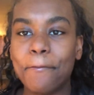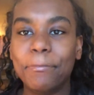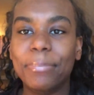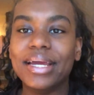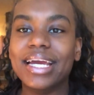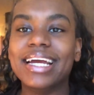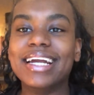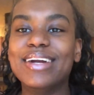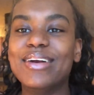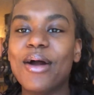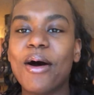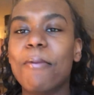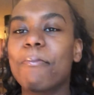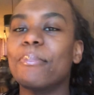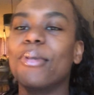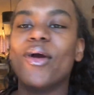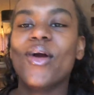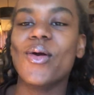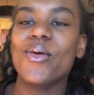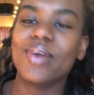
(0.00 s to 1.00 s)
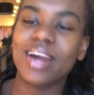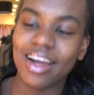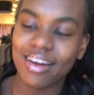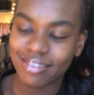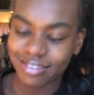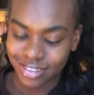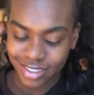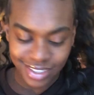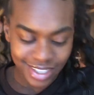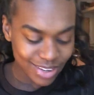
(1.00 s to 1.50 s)
big number,
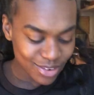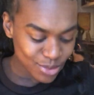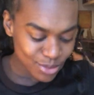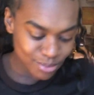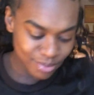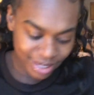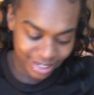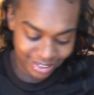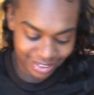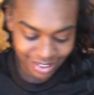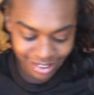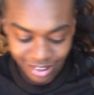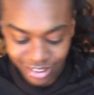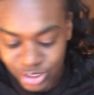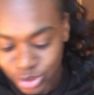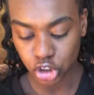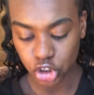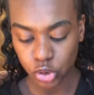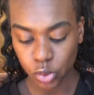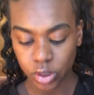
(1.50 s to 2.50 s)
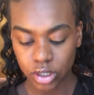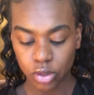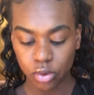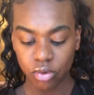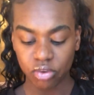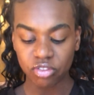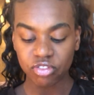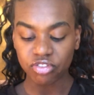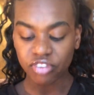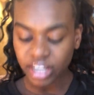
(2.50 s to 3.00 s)
whatever. Oh my gosh. Short
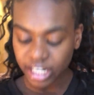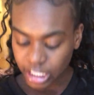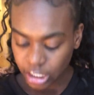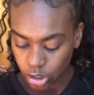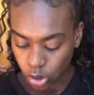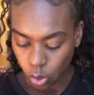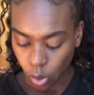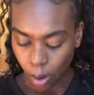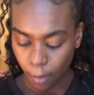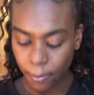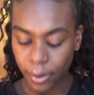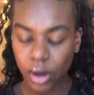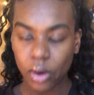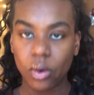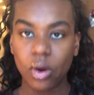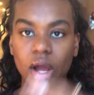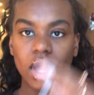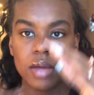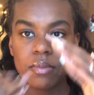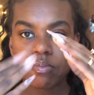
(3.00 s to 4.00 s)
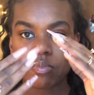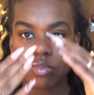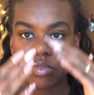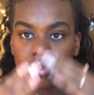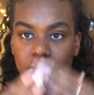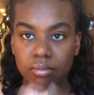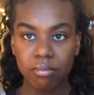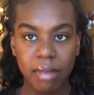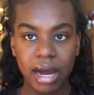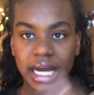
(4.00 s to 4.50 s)
little video about
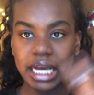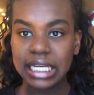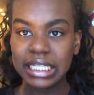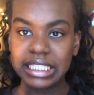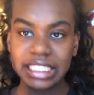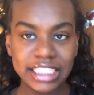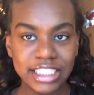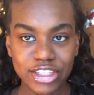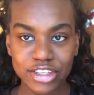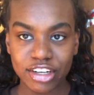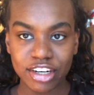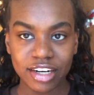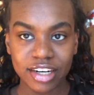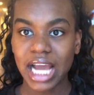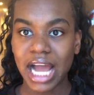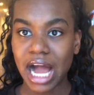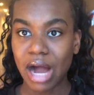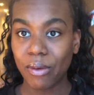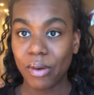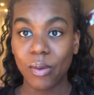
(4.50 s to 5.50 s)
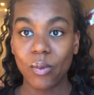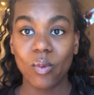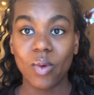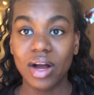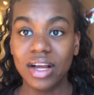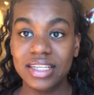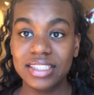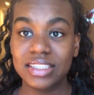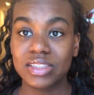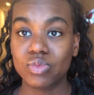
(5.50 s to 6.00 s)
my year, how it
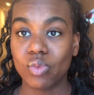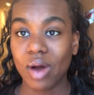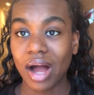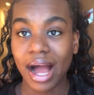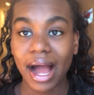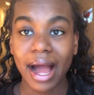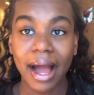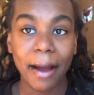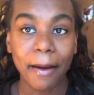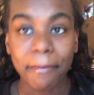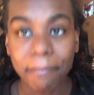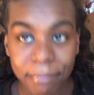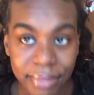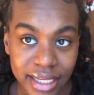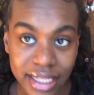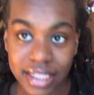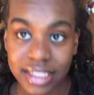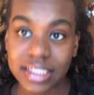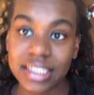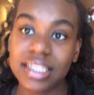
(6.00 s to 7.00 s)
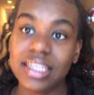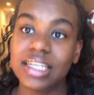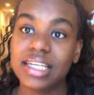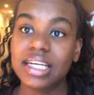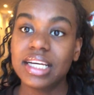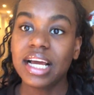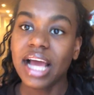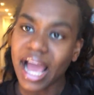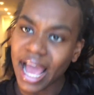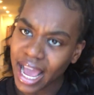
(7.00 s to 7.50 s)
was, what happened,
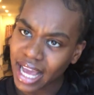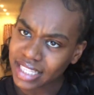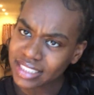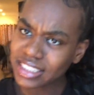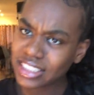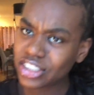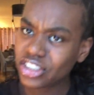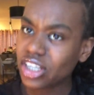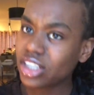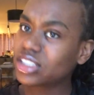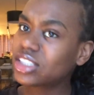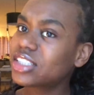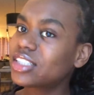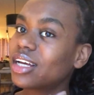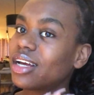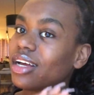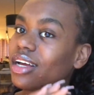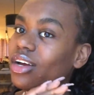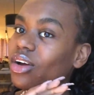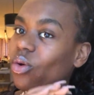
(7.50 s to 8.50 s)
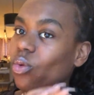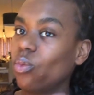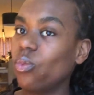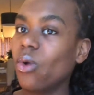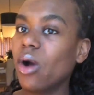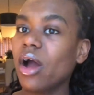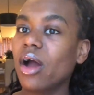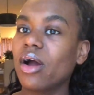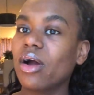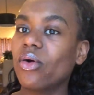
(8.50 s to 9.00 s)
and just
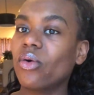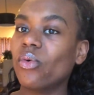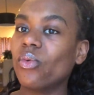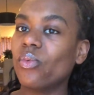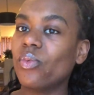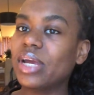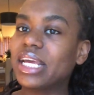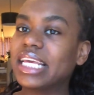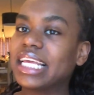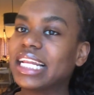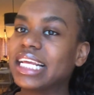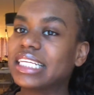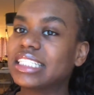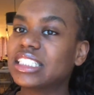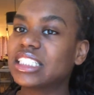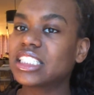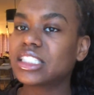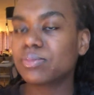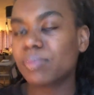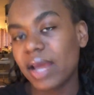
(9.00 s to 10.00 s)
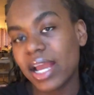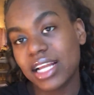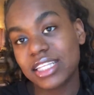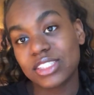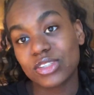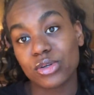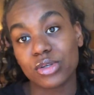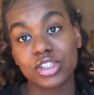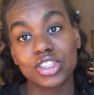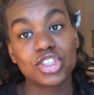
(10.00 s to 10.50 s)
what we can
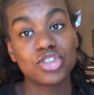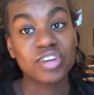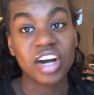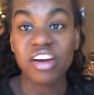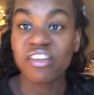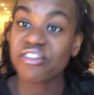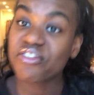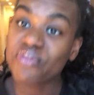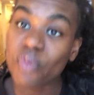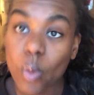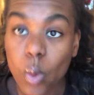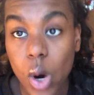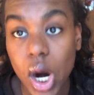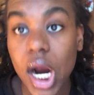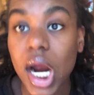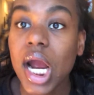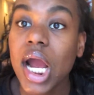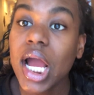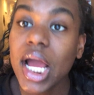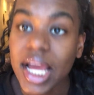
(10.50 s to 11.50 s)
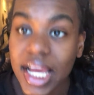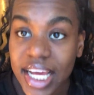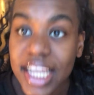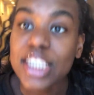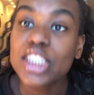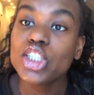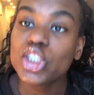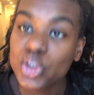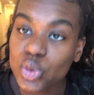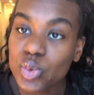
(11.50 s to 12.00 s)
expect or strive for
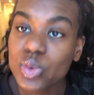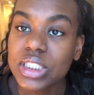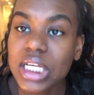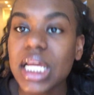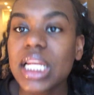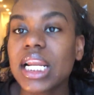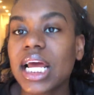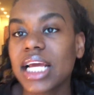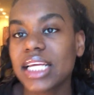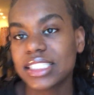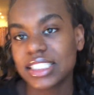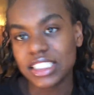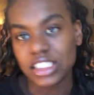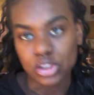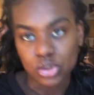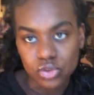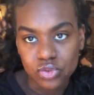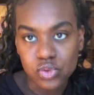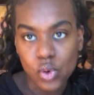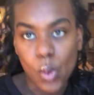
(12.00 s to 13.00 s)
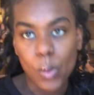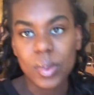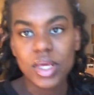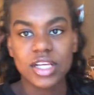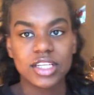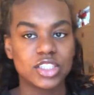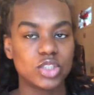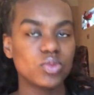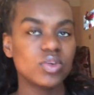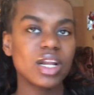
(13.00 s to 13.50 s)
in 2K19. You feel me?
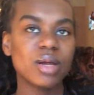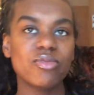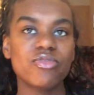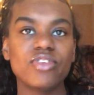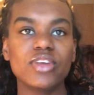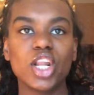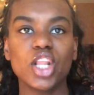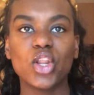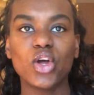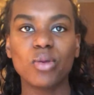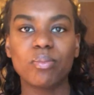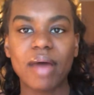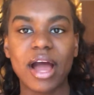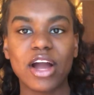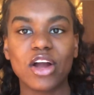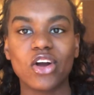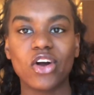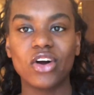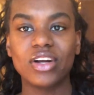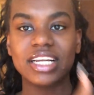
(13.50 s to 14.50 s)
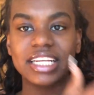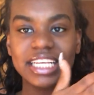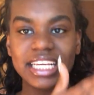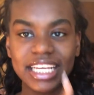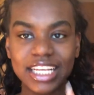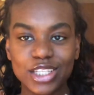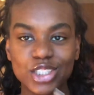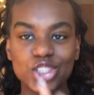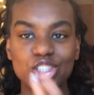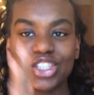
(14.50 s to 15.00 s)
Because when I'm finna look back on
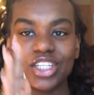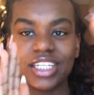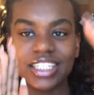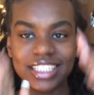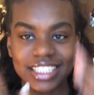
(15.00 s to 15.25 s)
each